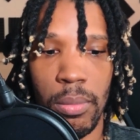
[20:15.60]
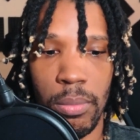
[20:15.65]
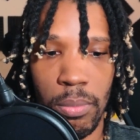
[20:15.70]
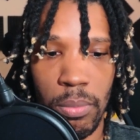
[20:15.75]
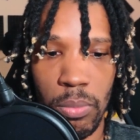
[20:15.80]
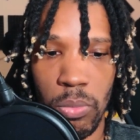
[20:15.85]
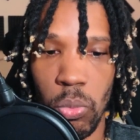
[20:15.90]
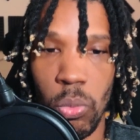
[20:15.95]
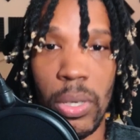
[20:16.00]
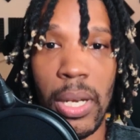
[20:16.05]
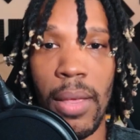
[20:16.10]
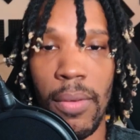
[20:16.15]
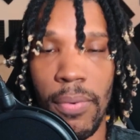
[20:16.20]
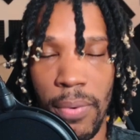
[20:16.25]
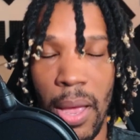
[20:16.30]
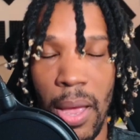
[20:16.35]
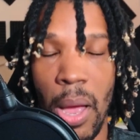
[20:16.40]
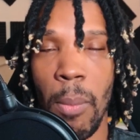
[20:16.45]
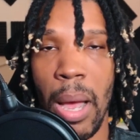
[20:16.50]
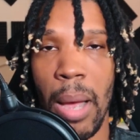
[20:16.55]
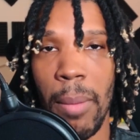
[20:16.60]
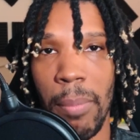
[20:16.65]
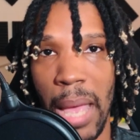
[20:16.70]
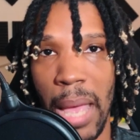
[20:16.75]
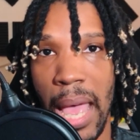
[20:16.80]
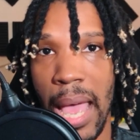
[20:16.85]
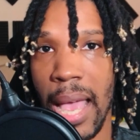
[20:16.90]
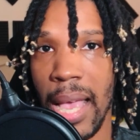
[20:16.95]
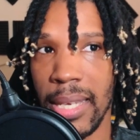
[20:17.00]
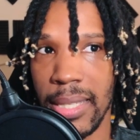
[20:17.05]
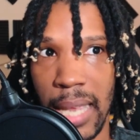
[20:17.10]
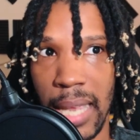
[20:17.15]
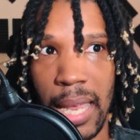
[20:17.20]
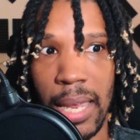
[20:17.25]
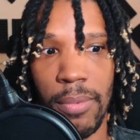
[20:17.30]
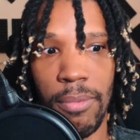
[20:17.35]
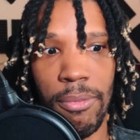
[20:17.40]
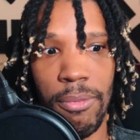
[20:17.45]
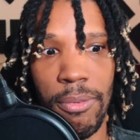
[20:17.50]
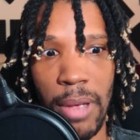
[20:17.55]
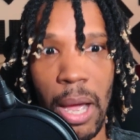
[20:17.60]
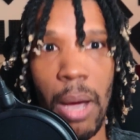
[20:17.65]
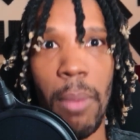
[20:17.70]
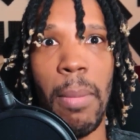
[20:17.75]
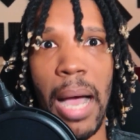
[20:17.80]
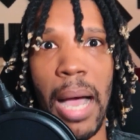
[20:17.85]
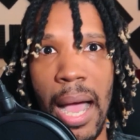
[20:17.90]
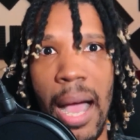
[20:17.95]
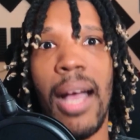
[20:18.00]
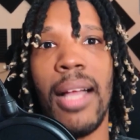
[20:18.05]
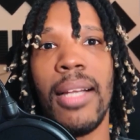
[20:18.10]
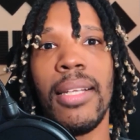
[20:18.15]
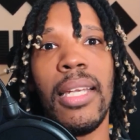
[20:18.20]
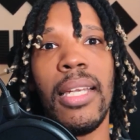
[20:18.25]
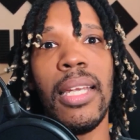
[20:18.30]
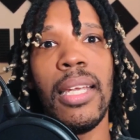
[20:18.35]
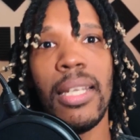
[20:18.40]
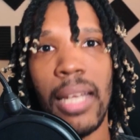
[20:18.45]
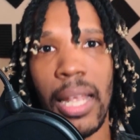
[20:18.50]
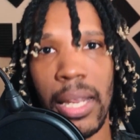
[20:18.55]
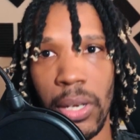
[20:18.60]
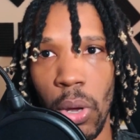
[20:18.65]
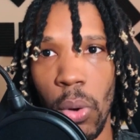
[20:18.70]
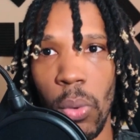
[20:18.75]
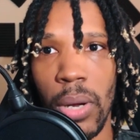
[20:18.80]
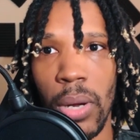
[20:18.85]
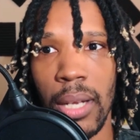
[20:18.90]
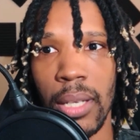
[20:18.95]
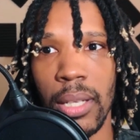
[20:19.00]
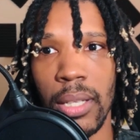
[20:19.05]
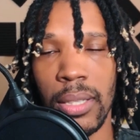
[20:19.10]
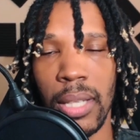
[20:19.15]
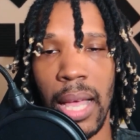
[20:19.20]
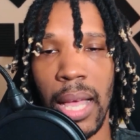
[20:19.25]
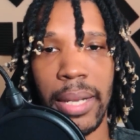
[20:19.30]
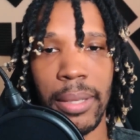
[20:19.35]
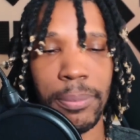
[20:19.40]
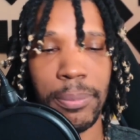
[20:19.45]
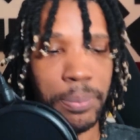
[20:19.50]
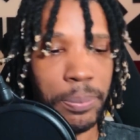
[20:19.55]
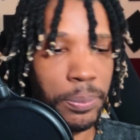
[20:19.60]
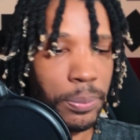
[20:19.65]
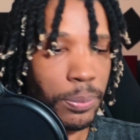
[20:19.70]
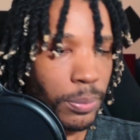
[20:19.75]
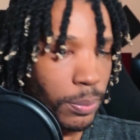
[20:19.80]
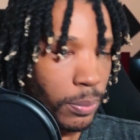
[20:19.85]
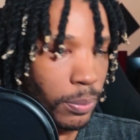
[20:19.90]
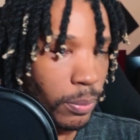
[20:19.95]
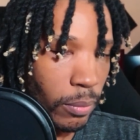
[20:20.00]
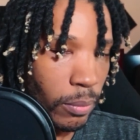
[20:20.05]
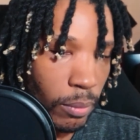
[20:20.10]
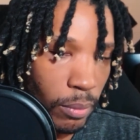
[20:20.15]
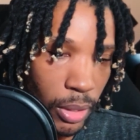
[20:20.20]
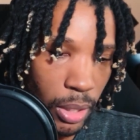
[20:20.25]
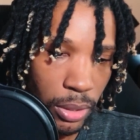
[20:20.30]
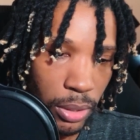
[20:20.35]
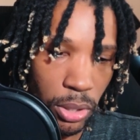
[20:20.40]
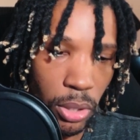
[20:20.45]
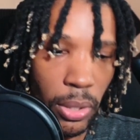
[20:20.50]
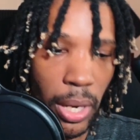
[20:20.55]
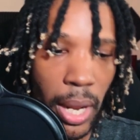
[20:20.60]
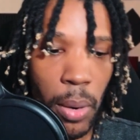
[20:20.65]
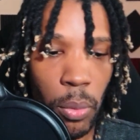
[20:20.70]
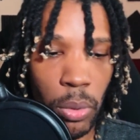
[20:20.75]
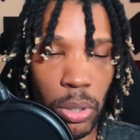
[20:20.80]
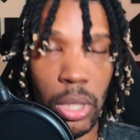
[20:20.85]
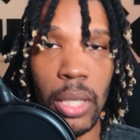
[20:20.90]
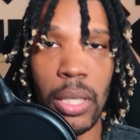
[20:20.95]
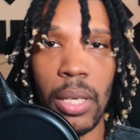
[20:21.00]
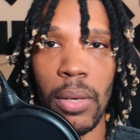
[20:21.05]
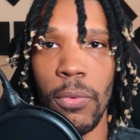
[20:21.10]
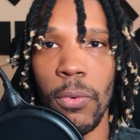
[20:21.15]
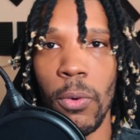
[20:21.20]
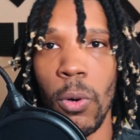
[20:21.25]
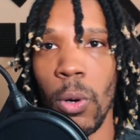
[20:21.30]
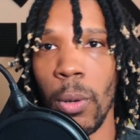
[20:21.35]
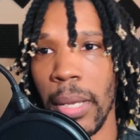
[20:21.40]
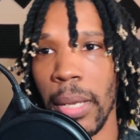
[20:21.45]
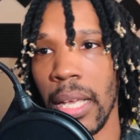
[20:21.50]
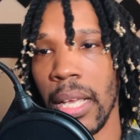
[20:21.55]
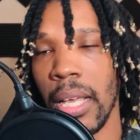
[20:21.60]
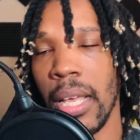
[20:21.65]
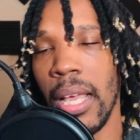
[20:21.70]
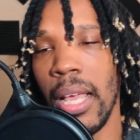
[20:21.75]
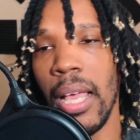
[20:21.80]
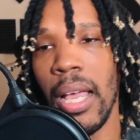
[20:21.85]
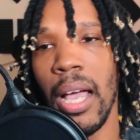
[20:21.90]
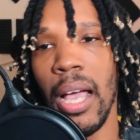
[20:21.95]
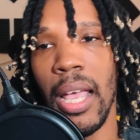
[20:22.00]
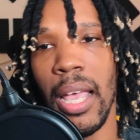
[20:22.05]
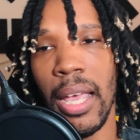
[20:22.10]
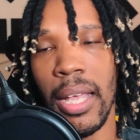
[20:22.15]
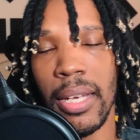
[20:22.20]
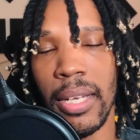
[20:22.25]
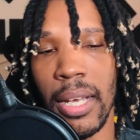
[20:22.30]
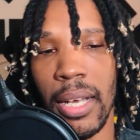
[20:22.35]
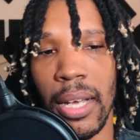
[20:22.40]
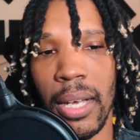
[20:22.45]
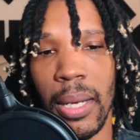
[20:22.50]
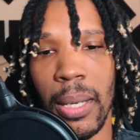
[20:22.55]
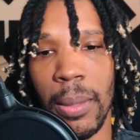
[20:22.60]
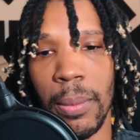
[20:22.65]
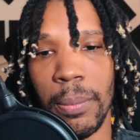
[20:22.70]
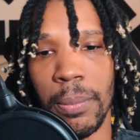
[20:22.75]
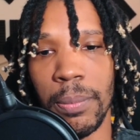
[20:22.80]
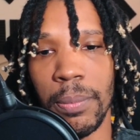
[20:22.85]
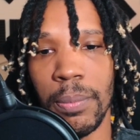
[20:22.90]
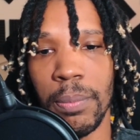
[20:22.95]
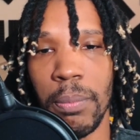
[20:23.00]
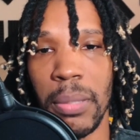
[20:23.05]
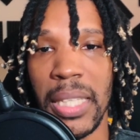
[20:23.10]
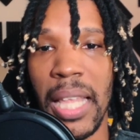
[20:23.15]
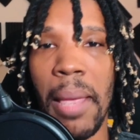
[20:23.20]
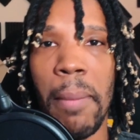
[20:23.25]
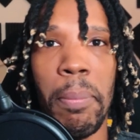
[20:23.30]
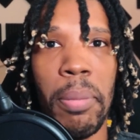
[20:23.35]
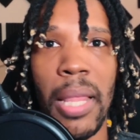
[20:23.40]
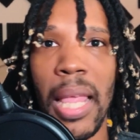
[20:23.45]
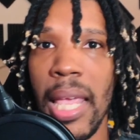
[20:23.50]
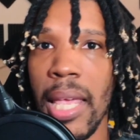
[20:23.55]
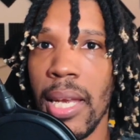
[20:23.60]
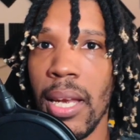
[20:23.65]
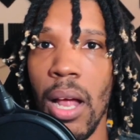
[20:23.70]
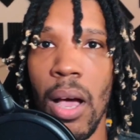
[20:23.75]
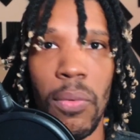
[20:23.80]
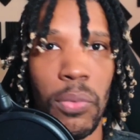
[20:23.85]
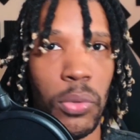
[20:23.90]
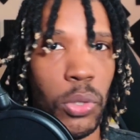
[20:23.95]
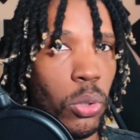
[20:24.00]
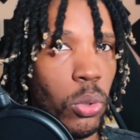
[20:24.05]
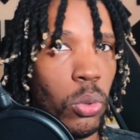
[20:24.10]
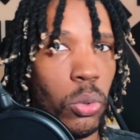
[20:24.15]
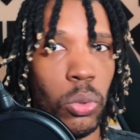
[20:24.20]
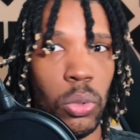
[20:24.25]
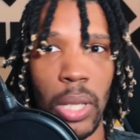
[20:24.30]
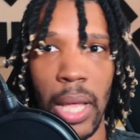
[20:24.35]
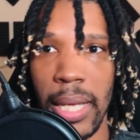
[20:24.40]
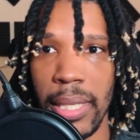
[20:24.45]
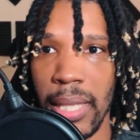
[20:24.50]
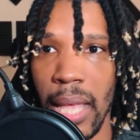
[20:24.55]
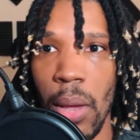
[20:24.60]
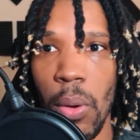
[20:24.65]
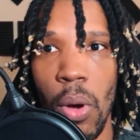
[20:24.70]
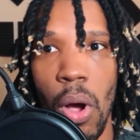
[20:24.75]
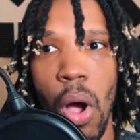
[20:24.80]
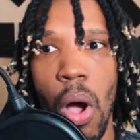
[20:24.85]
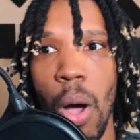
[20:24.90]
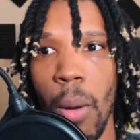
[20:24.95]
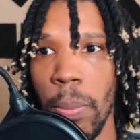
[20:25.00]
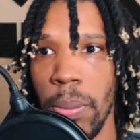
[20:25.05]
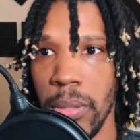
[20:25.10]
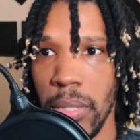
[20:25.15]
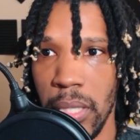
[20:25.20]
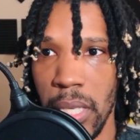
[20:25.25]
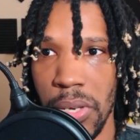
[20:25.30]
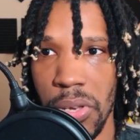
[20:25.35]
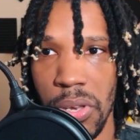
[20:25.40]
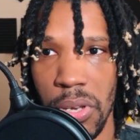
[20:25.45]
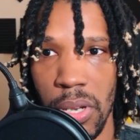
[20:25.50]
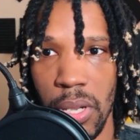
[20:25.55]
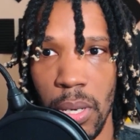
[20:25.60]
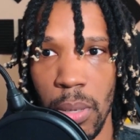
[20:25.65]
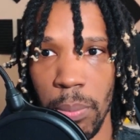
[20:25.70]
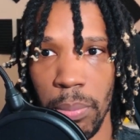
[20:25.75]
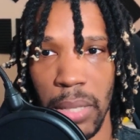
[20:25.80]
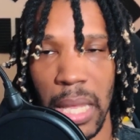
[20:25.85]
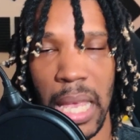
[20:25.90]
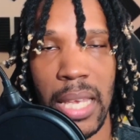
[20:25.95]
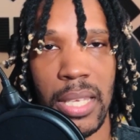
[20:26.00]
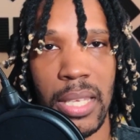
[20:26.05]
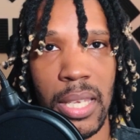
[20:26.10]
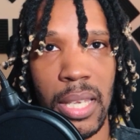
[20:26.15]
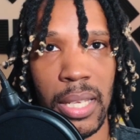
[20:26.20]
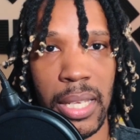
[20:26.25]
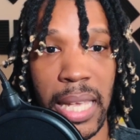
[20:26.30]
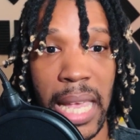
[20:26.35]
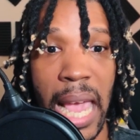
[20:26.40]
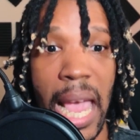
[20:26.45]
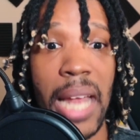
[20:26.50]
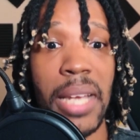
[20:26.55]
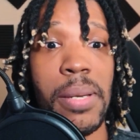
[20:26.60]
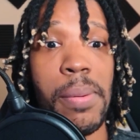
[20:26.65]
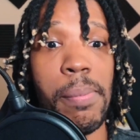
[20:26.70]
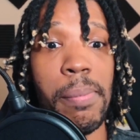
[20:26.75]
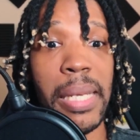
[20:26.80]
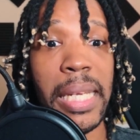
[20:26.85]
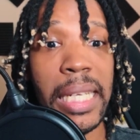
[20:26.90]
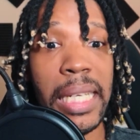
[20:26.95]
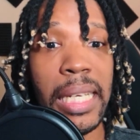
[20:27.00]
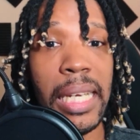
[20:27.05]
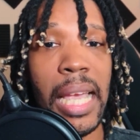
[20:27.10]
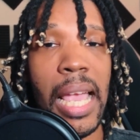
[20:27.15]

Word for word: when they found my bags, they found my ID. They know what I look like. So they were looking for me. And but they played it off cool. Like, they were all positioned in the place to catch me